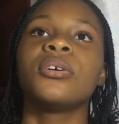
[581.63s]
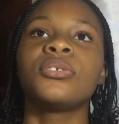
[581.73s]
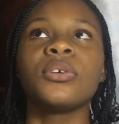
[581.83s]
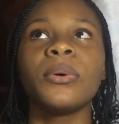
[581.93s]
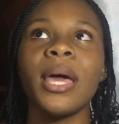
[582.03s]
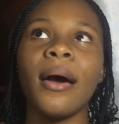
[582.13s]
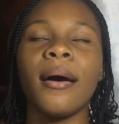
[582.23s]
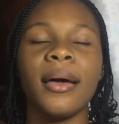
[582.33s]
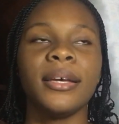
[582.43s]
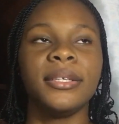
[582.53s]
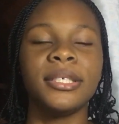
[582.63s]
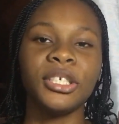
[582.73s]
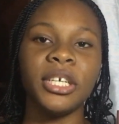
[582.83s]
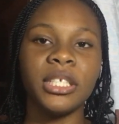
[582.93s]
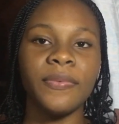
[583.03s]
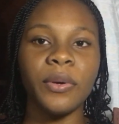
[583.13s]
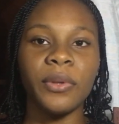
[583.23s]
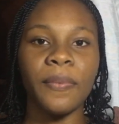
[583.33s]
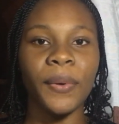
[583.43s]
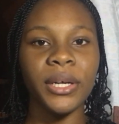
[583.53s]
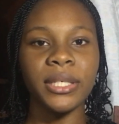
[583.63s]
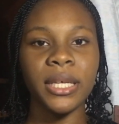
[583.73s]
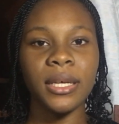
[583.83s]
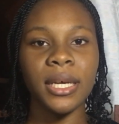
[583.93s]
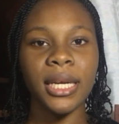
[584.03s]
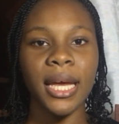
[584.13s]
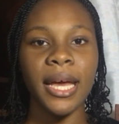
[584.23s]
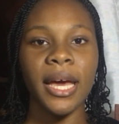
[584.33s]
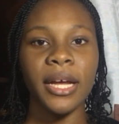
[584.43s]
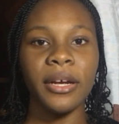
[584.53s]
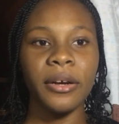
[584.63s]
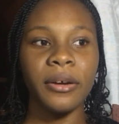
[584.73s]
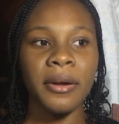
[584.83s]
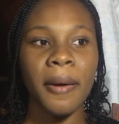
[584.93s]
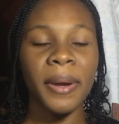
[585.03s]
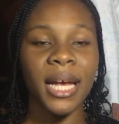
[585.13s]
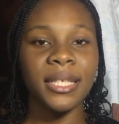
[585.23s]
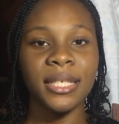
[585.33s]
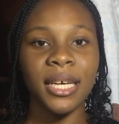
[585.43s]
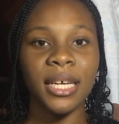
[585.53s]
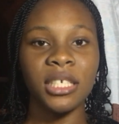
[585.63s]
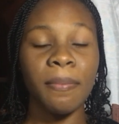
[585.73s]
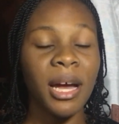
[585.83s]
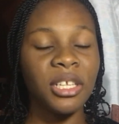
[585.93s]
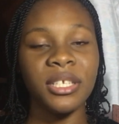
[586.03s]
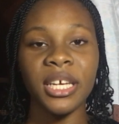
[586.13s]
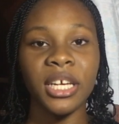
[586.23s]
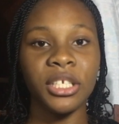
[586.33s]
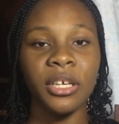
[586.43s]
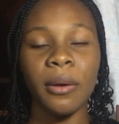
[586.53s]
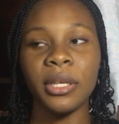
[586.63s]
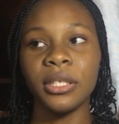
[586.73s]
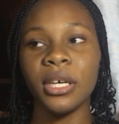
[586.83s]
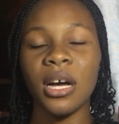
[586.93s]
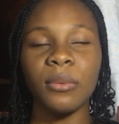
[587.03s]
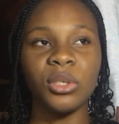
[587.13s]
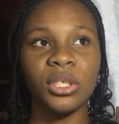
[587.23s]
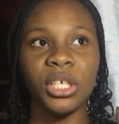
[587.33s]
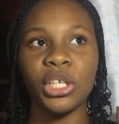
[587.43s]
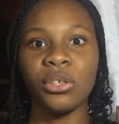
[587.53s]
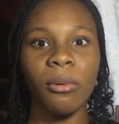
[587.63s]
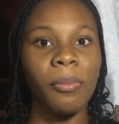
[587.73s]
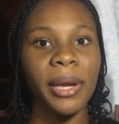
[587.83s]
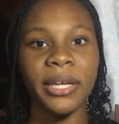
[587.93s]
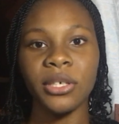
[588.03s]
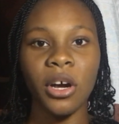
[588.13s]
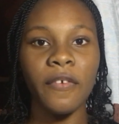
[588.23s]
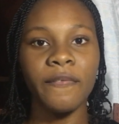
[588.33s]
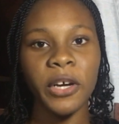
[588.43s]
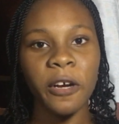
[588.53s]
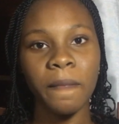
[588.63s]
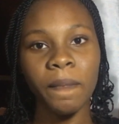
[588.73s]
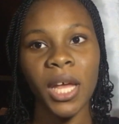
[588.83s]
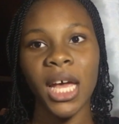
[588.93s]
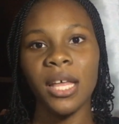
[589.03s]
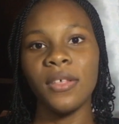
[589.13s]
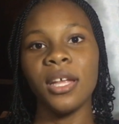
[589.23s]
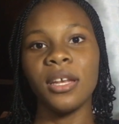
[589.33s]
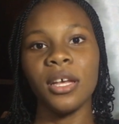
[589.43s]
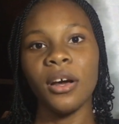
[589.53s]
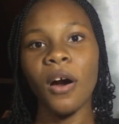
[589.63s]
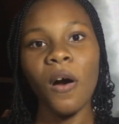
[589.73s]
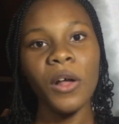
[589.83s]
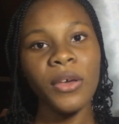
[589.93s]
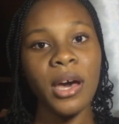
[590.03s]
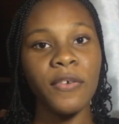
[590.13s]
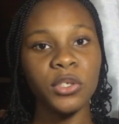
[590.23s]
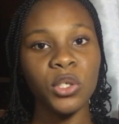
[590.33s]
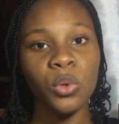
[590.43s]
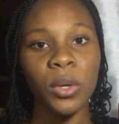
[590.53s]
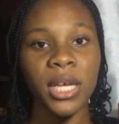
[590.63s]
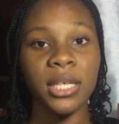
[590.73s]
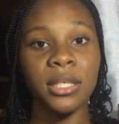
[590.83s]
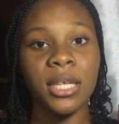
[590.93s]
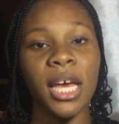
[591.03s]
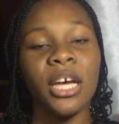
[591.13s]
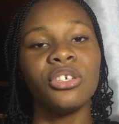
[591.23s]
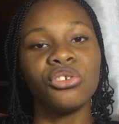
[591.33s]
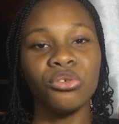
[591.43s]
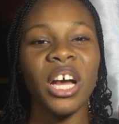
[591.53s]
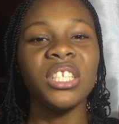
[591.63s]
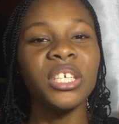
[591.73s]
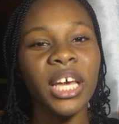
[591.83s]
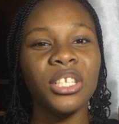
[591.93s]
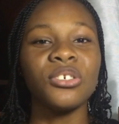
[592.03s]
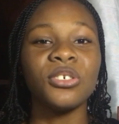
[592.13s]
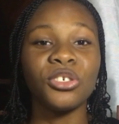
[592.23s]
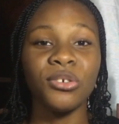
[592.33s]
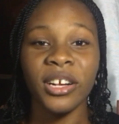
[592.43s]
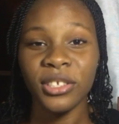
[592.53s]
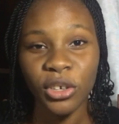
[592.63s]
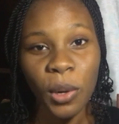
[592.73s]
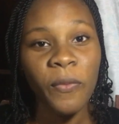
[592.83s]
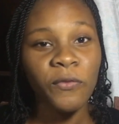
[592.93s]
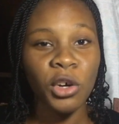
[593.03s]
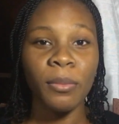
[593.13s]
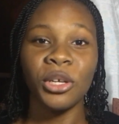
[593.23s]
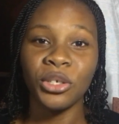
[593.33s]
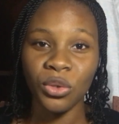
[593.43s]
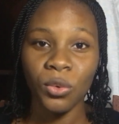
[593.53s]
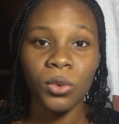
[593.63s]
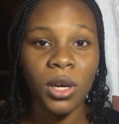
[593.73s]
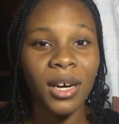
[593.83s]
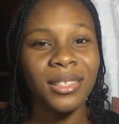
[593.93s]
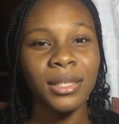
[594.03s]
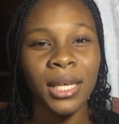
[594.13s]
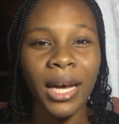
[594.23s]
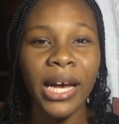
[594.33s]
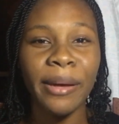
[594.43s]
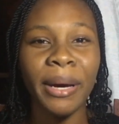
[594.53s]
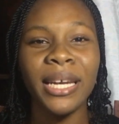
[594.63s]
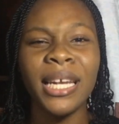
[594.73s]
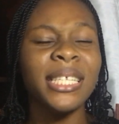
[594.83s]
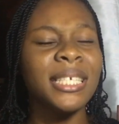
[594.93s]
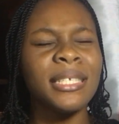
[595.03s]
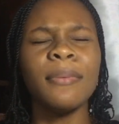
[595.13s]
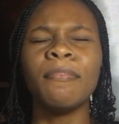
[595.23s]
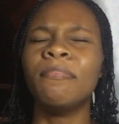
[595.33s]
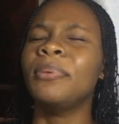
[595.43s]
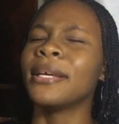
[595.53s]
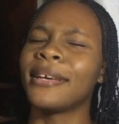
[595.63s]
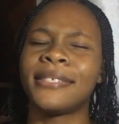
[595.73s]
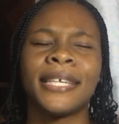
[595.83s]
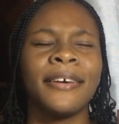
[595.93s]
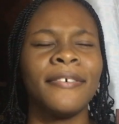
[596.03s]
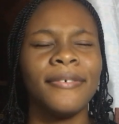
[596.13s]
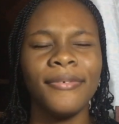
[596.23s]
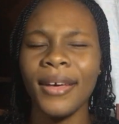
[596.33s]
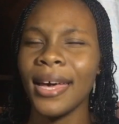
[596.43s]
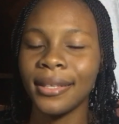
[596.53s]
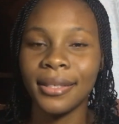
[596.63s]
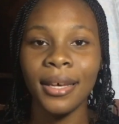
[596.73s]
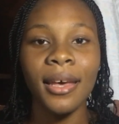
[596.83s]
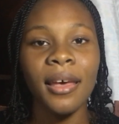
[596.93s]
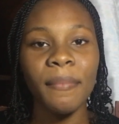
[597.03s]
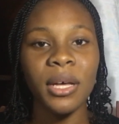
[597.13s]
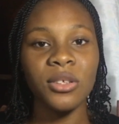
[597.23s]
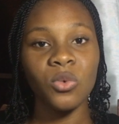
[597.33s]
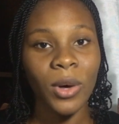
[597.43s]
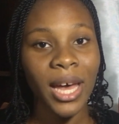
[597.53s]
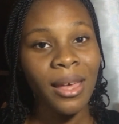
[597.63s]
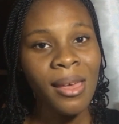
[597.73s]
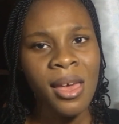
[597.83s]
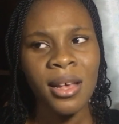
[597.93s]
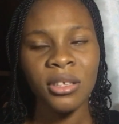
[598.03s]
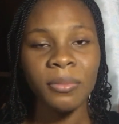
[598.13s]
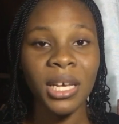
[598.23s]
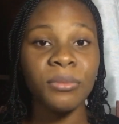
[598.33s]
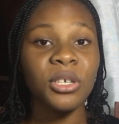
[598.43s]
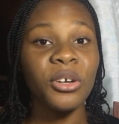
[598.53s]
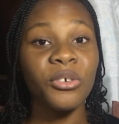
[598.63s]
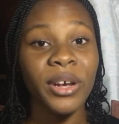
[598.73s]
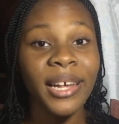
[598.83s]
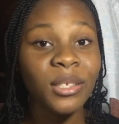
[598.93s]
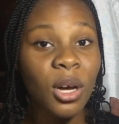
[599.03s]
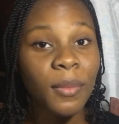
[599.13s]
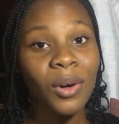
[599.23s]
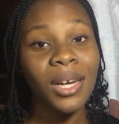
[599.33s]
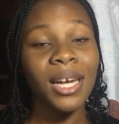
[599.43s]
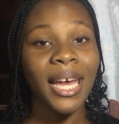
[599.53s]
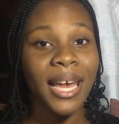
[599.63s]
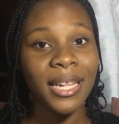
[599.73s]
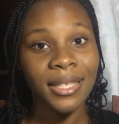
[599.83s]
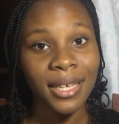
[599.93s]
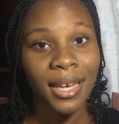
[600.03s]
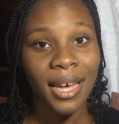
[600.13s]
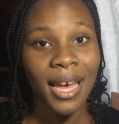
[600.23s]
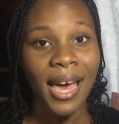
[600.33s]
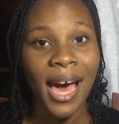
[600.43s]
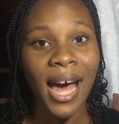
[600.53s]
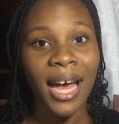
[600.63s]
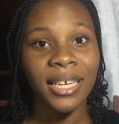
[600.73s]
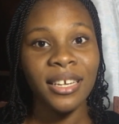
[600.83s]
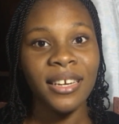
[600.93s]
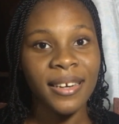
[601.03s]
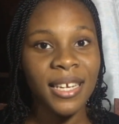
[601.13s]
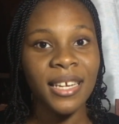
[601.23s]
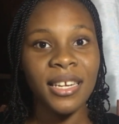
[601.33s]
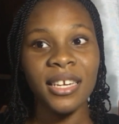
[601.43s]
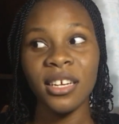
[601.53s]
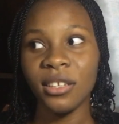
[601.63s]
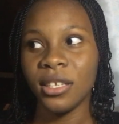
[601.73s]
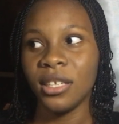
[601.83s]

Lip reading: So yeah, you did your interview with the person, your applied stage, your match stage, change from applied to confirm. Then all you have to do is try to get your transcript from your school on time, and that is the biggest fight. Because why? Sometimes your grades come out late, and you need that.